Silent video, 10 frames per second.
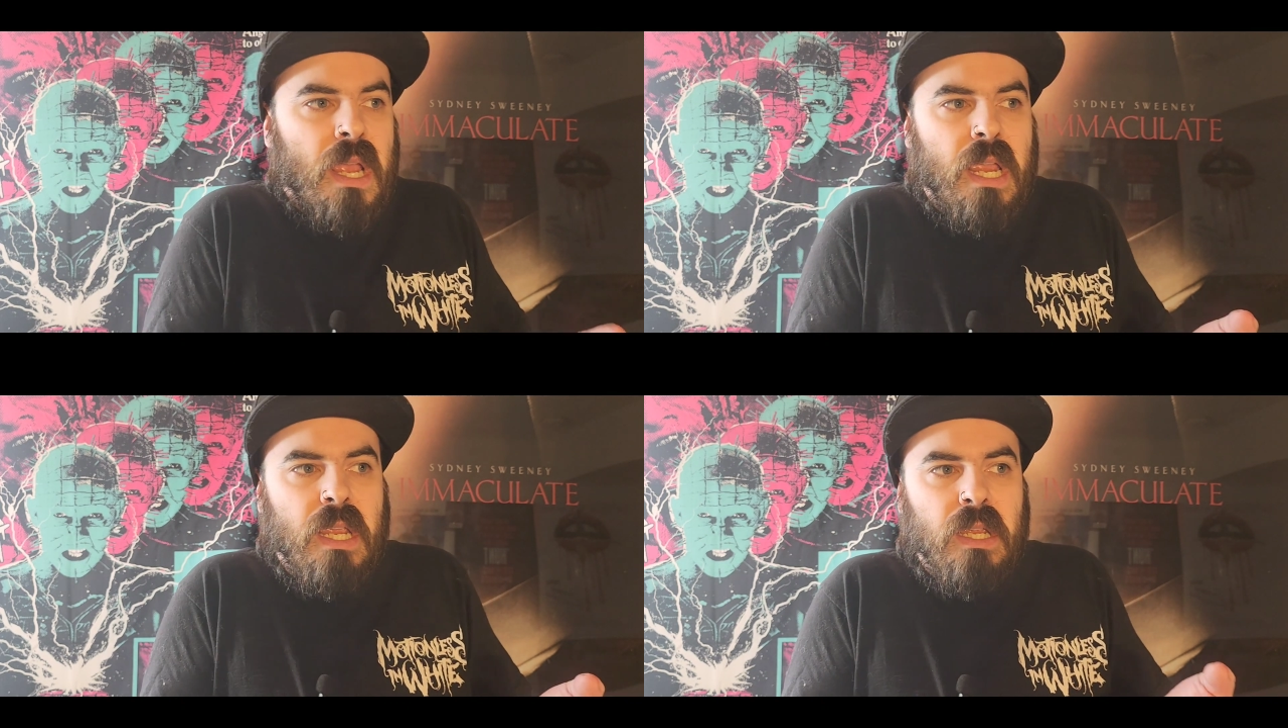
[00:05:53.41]

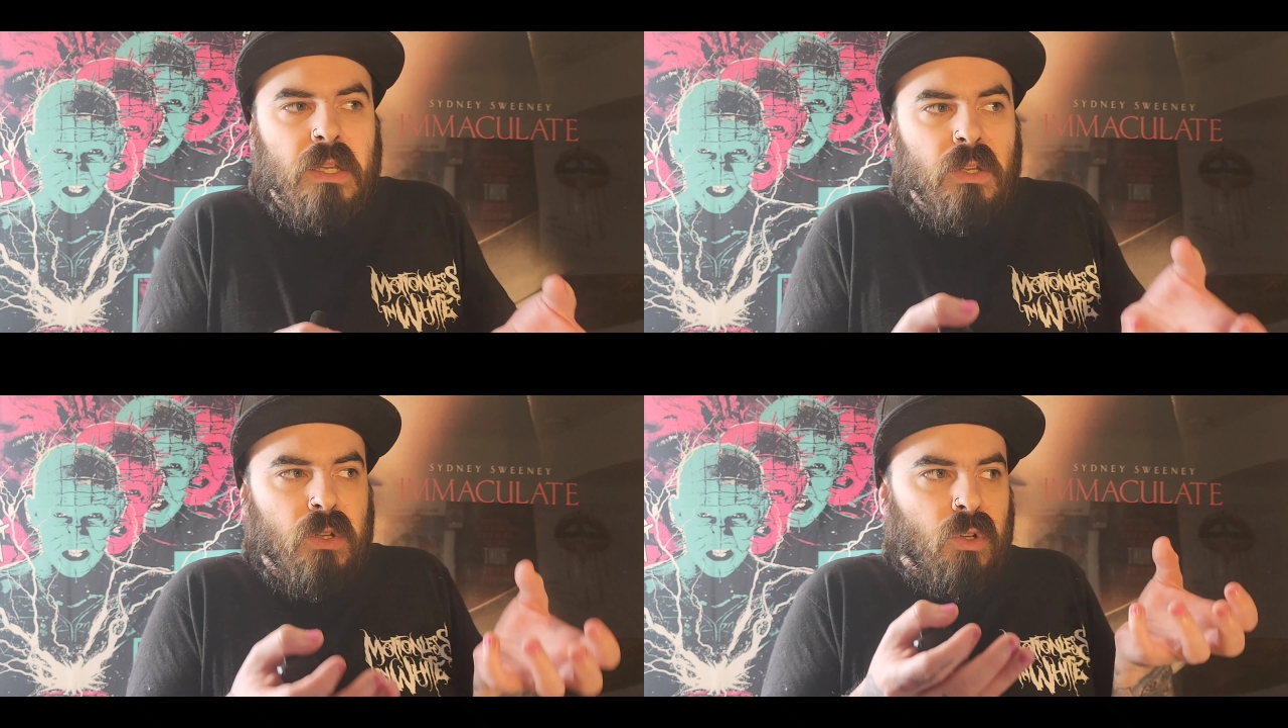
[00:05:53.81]

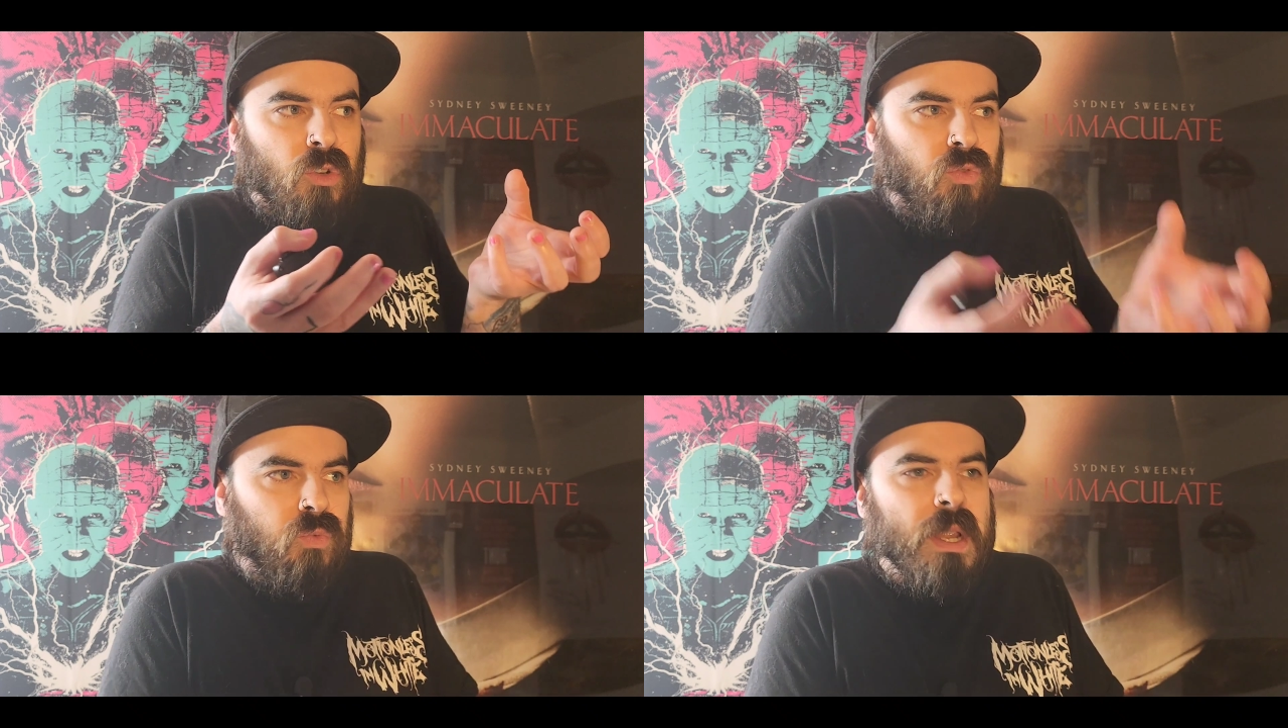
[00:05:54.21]
a
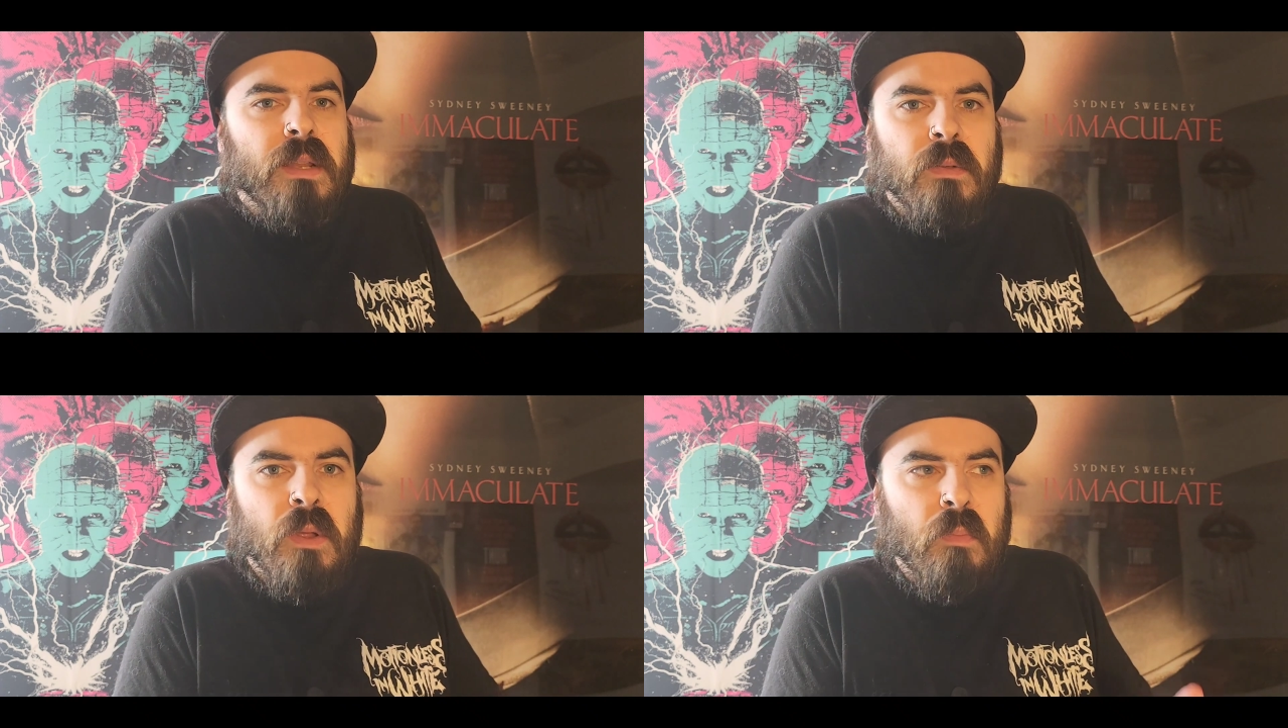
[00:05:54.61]

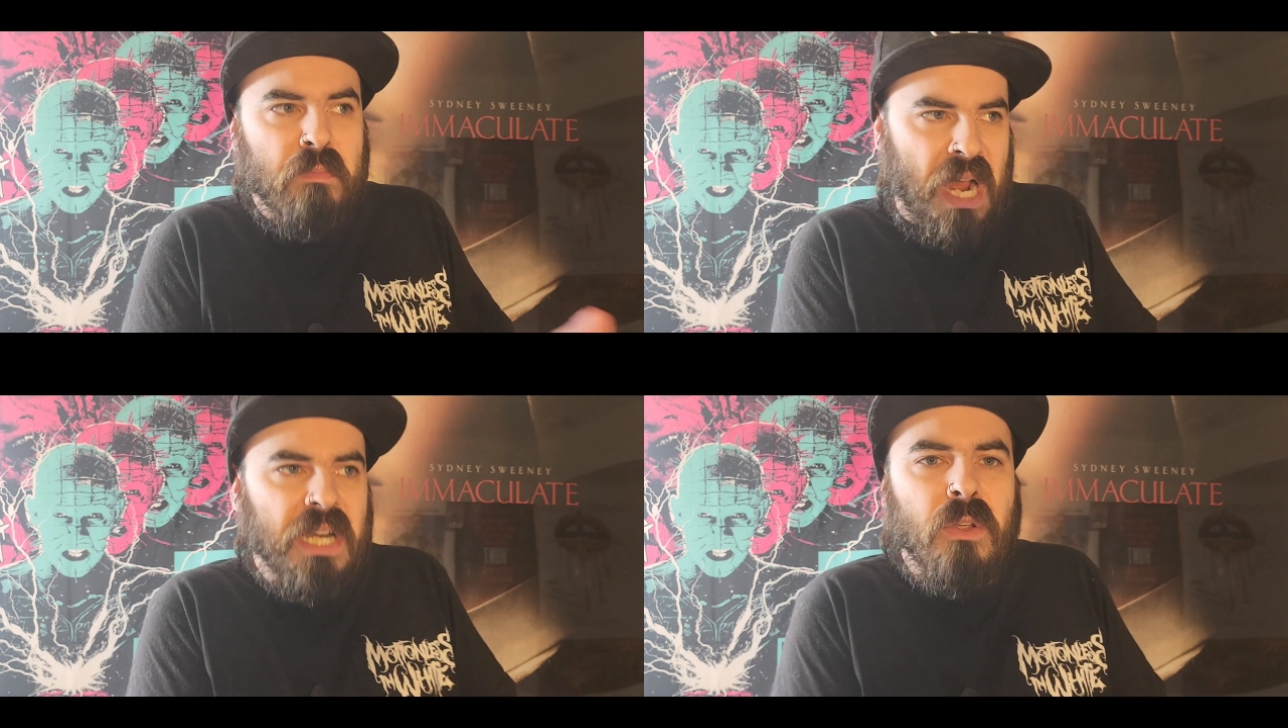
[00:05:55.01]
great
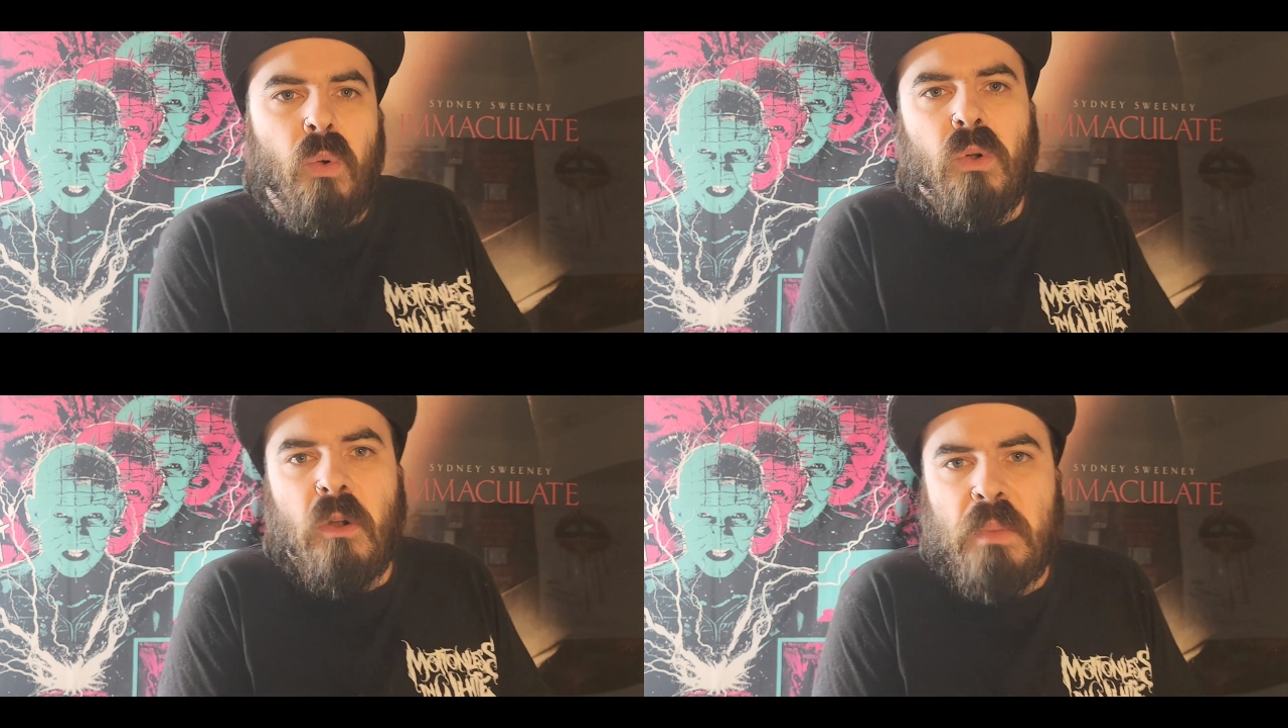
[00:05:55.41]
body
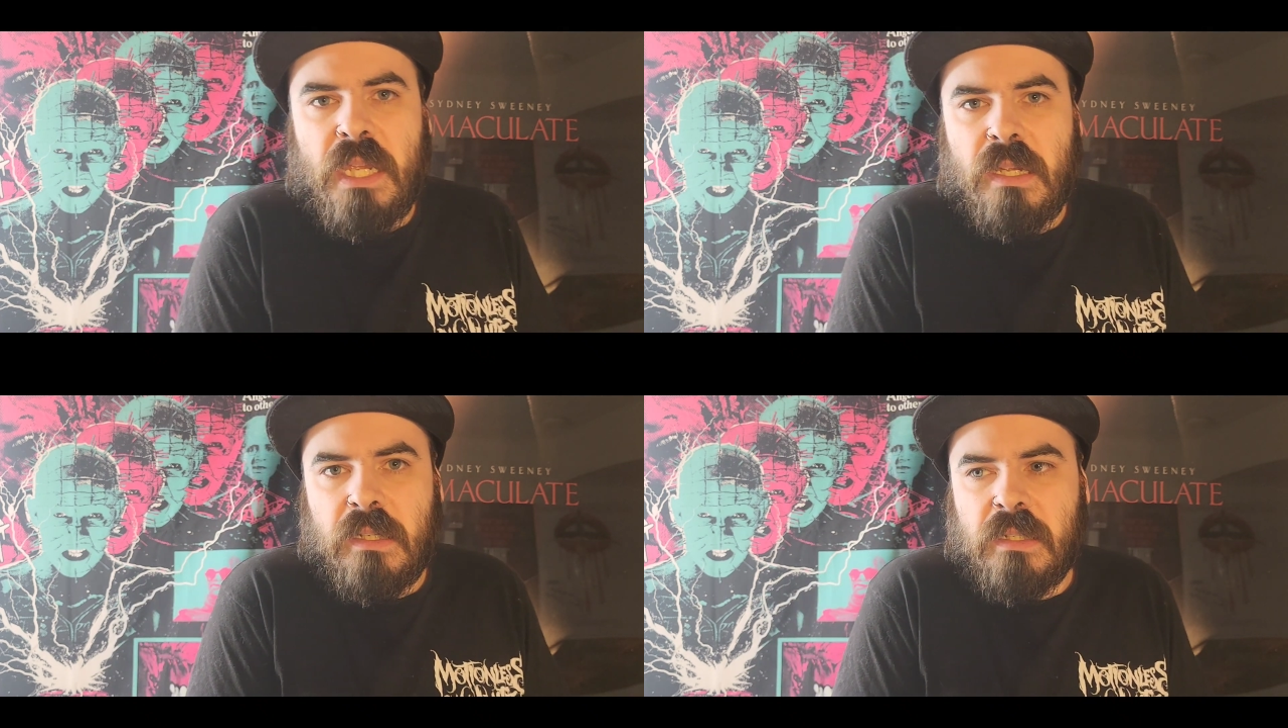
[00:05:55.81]
horror
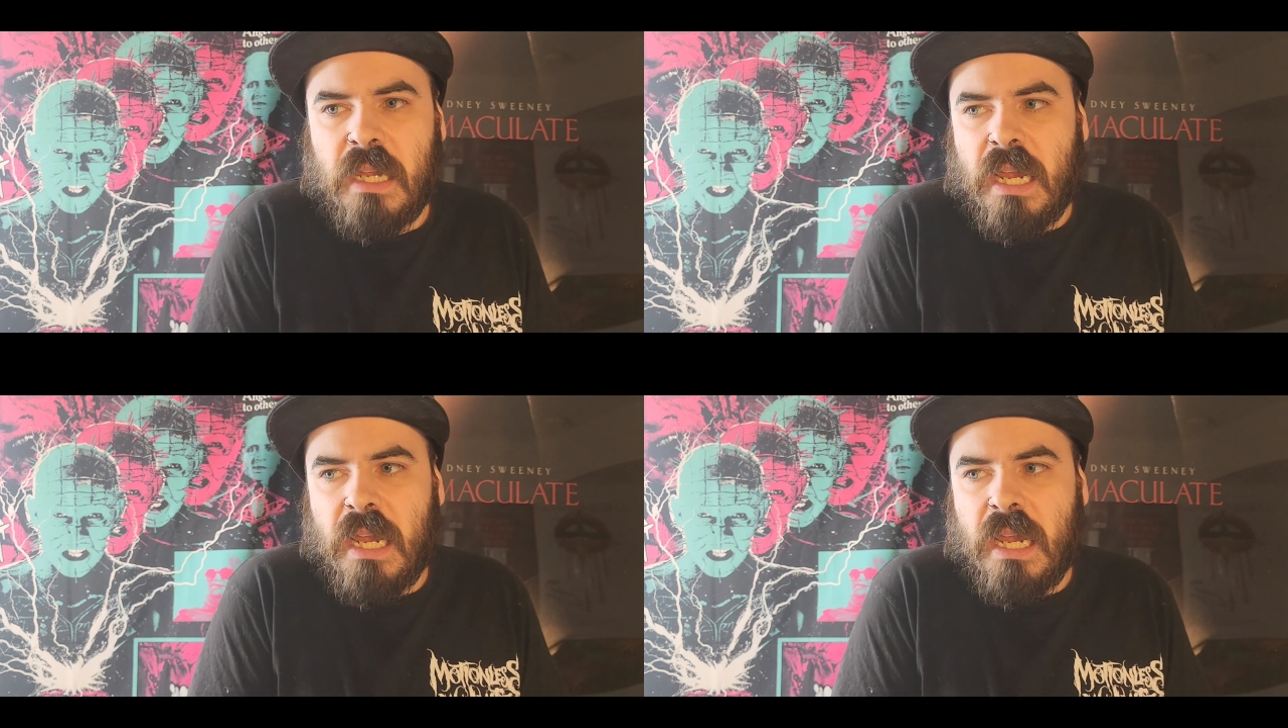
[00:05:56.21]
piece,